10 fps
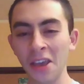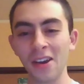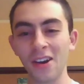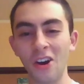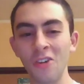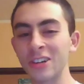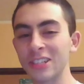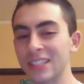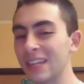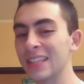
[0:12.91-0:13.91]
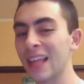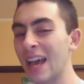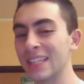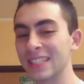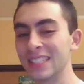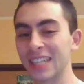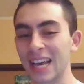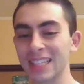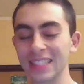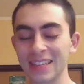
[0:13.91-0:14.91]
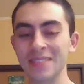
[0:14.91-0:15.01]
overstudied lines in chess in the